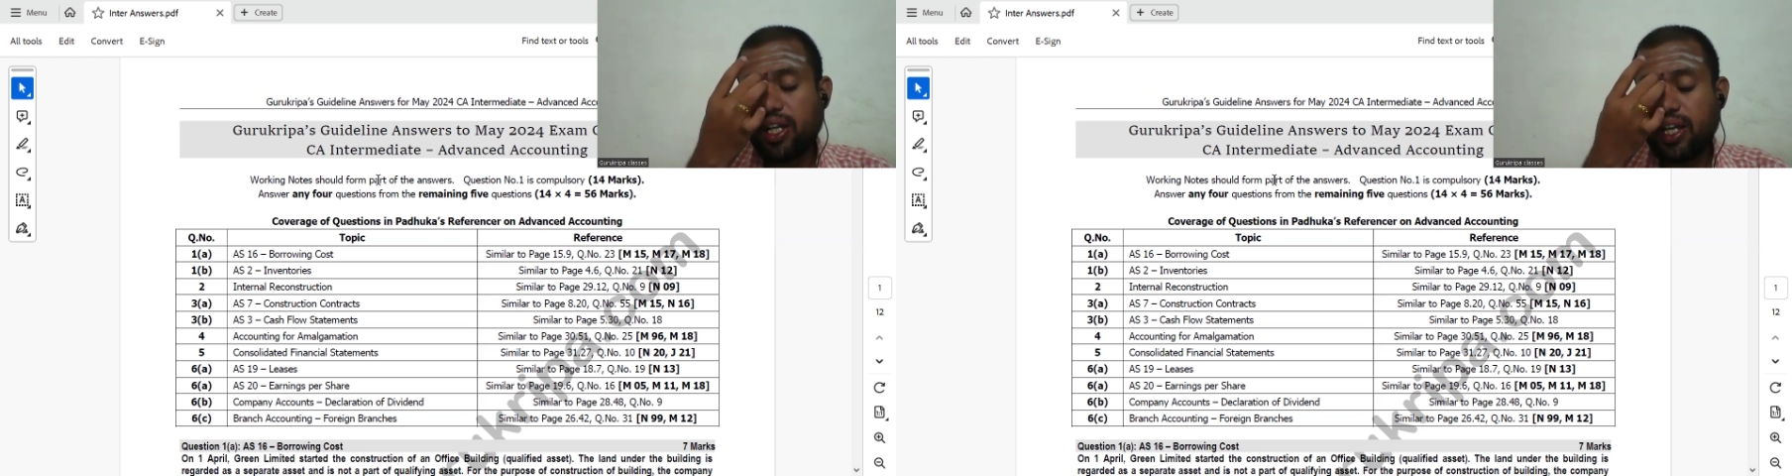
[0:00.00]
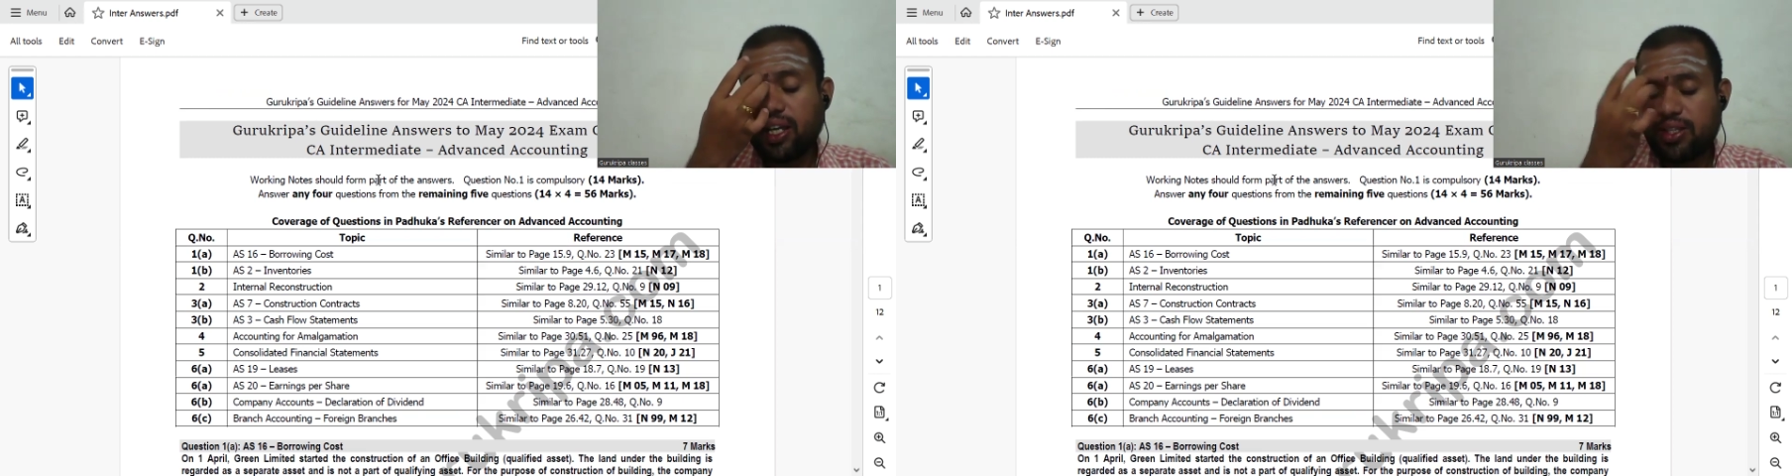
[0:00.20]

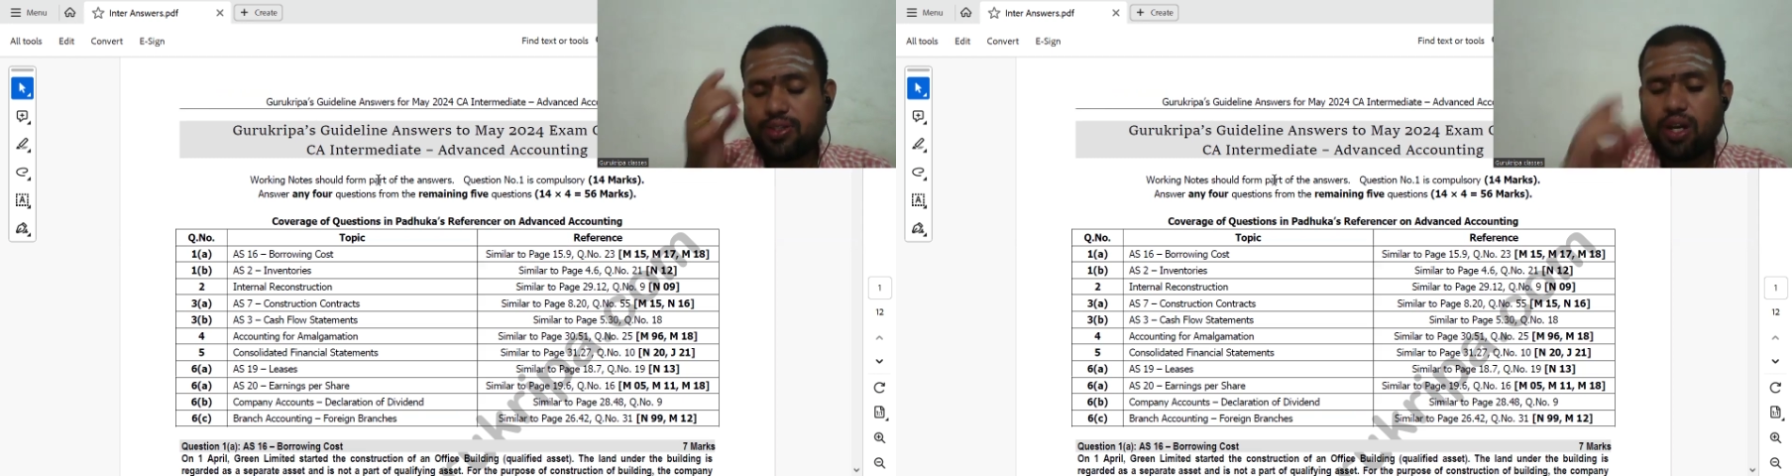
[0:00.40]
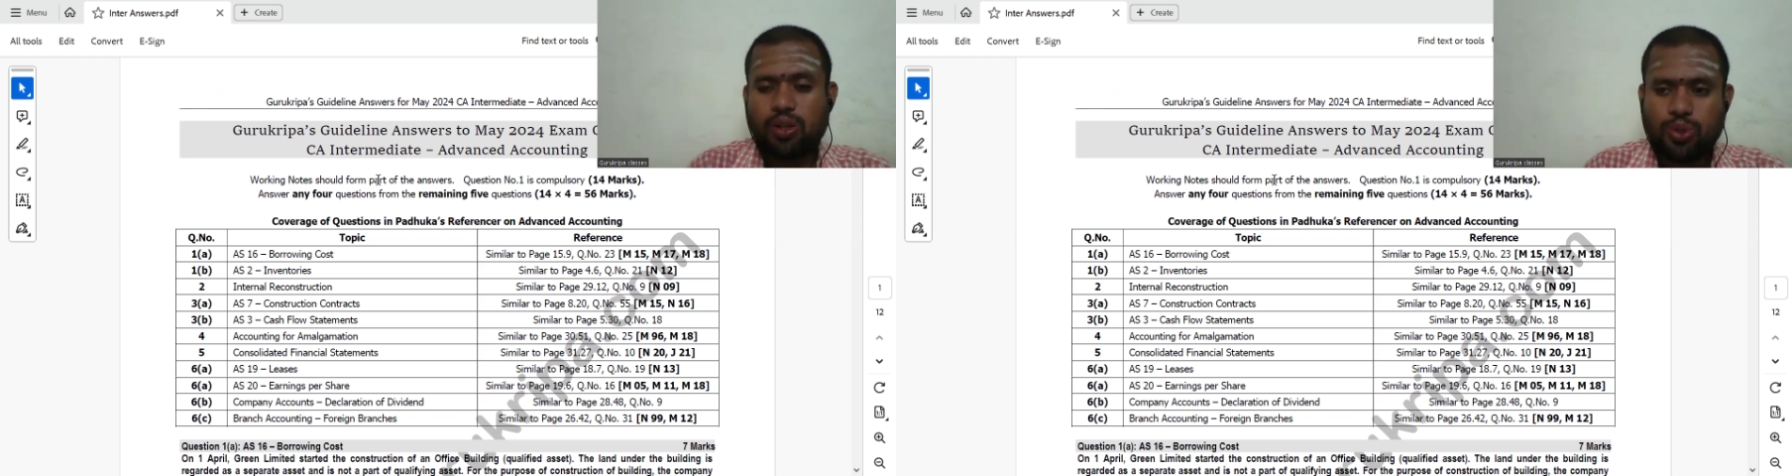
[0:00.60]
link
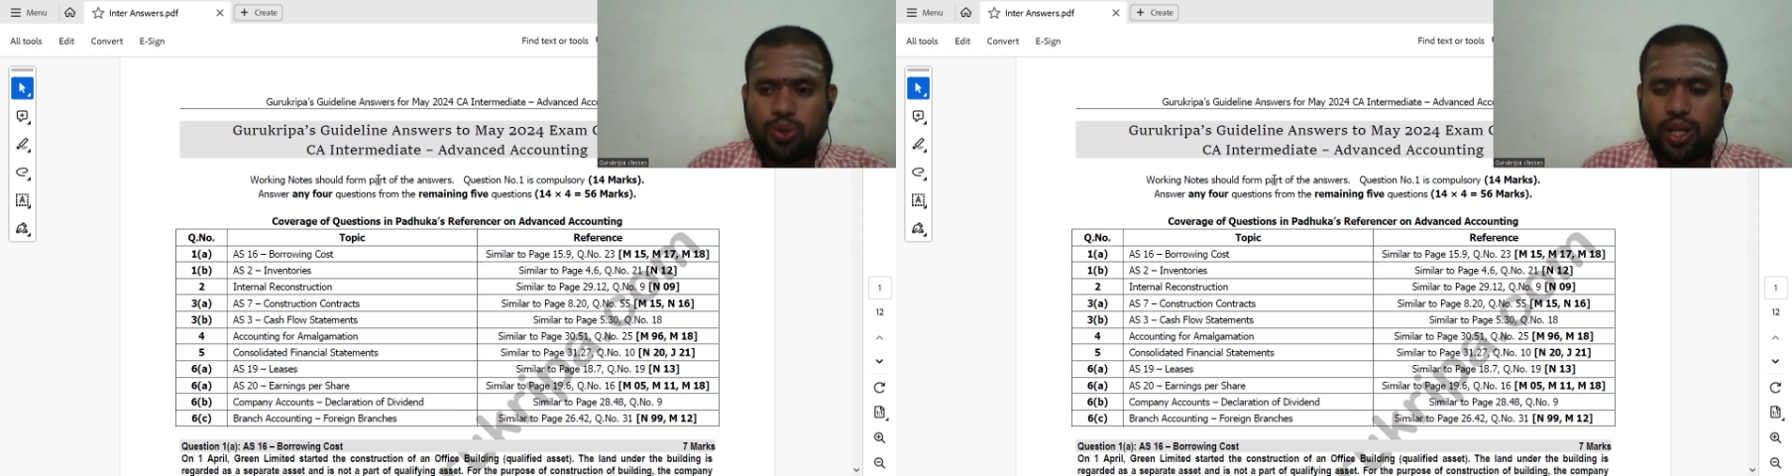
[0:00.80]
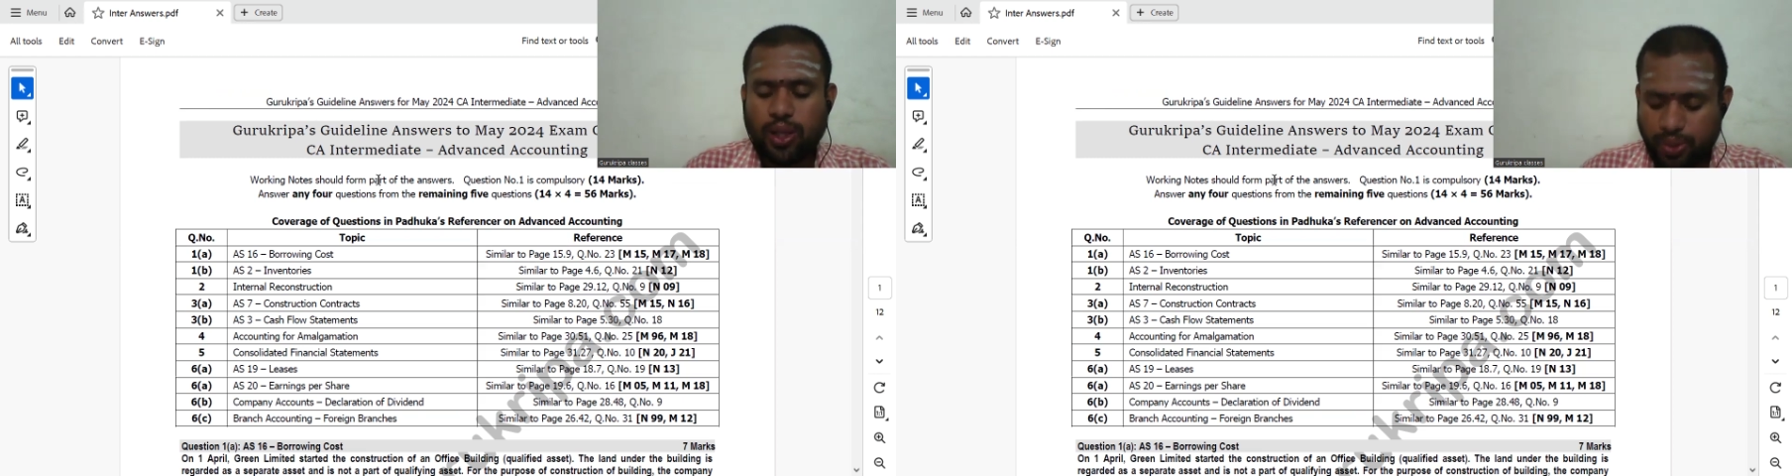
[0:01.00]
is
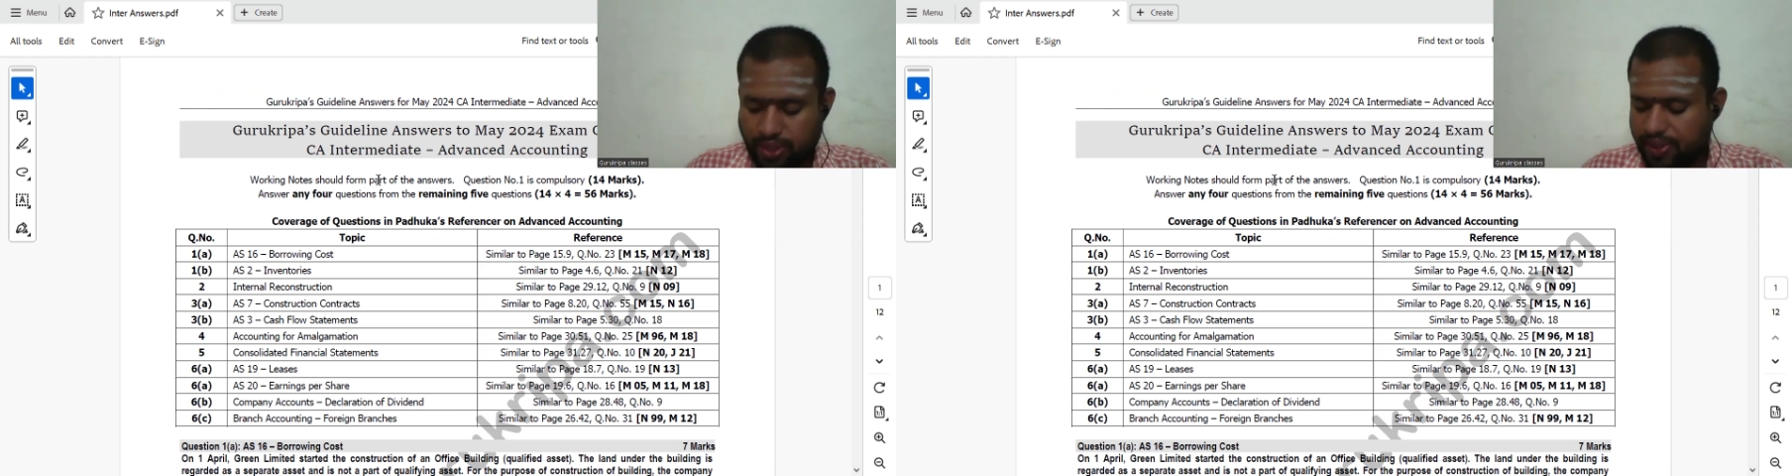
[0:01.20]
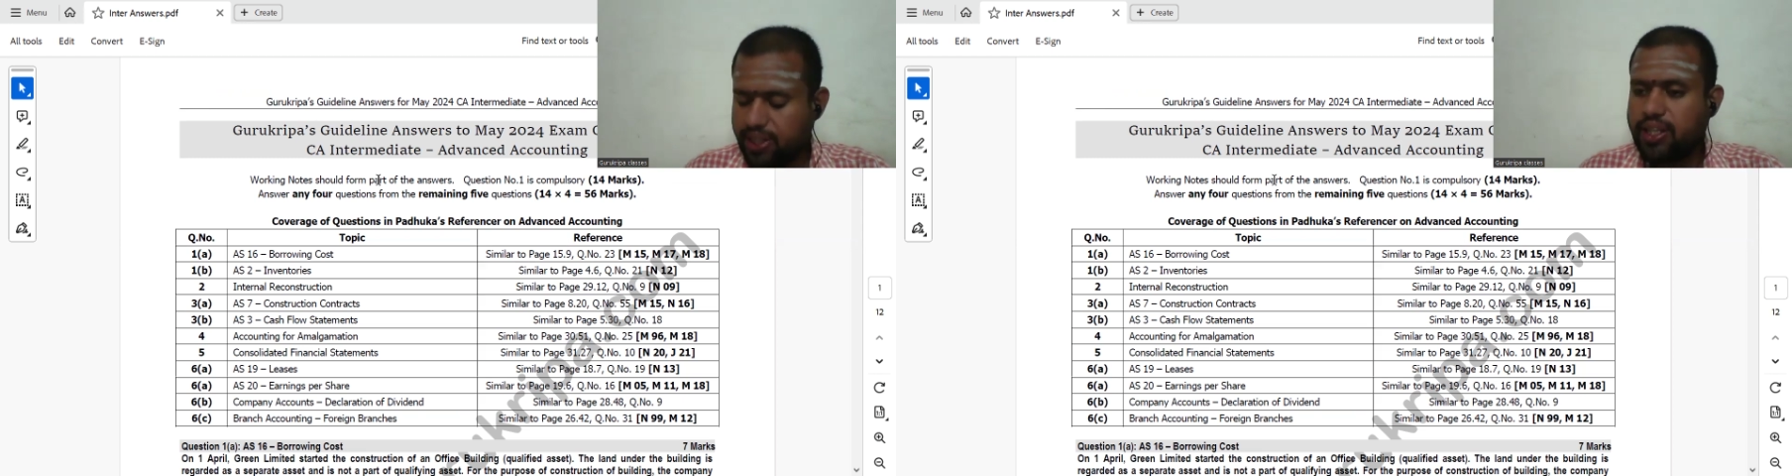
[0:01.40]
also I have
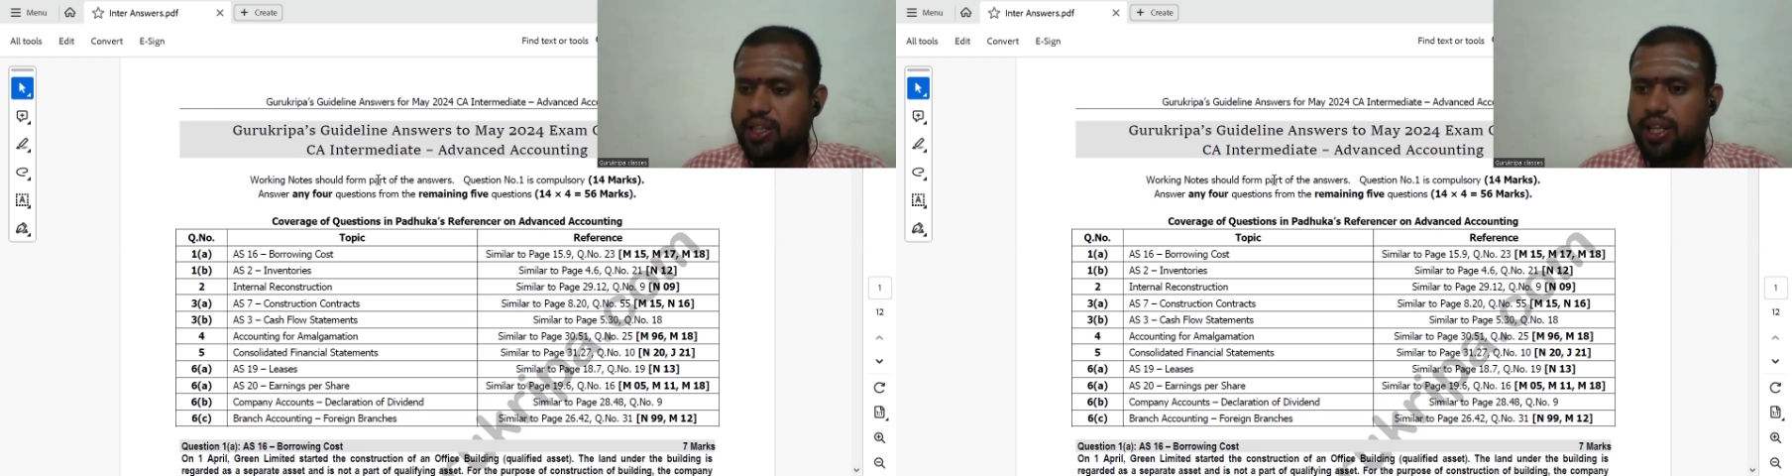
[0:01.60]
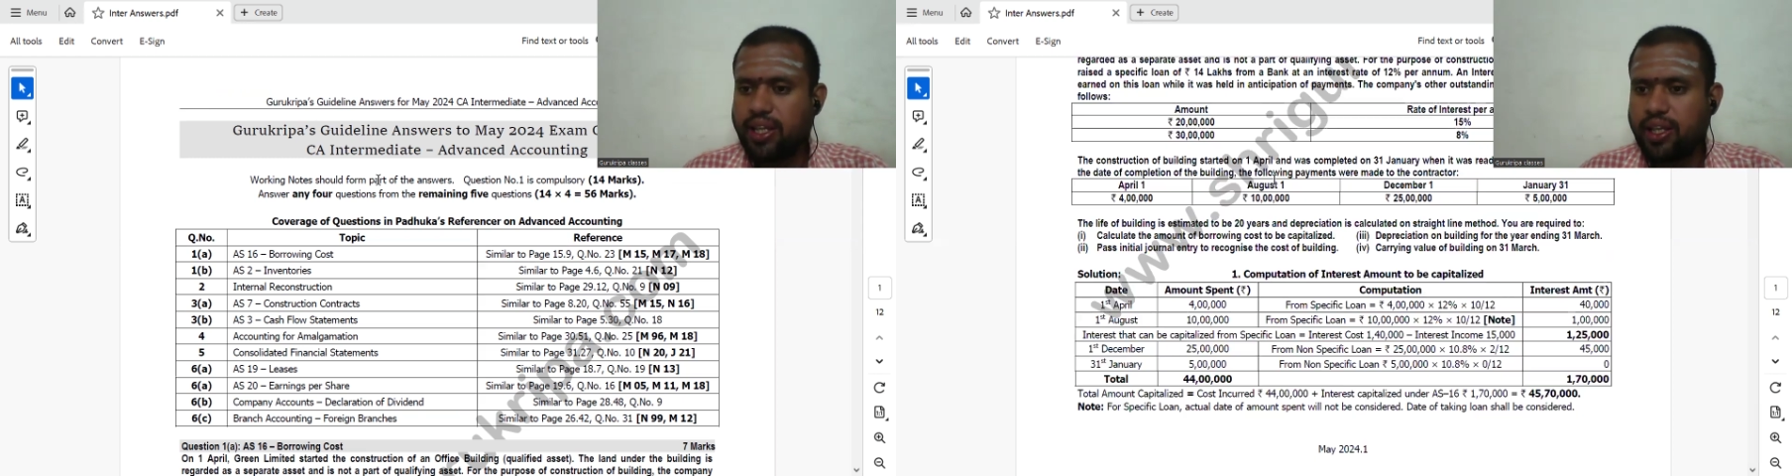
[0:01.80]
given
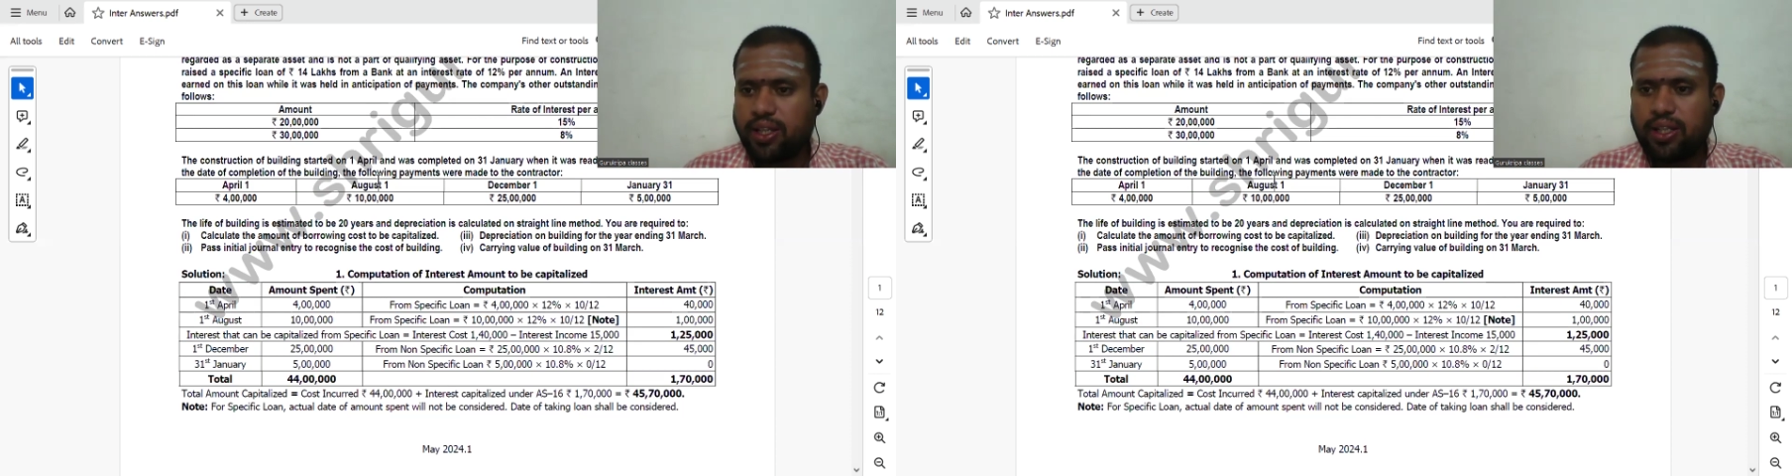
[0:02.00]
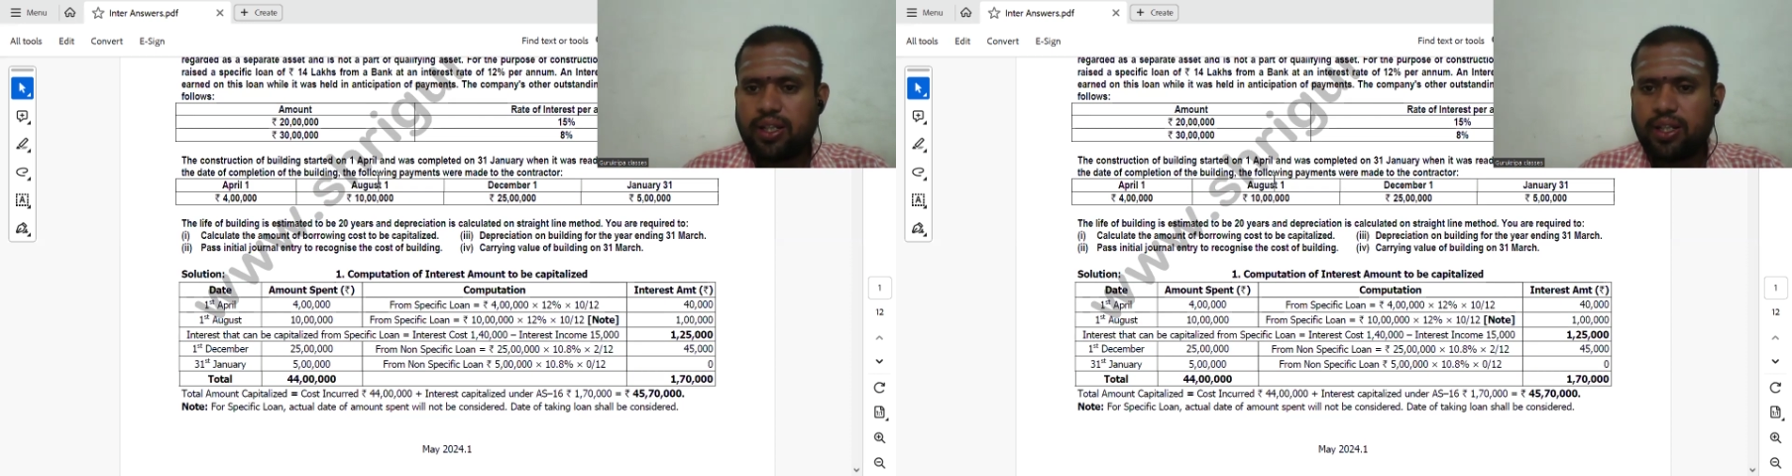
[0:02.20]
in the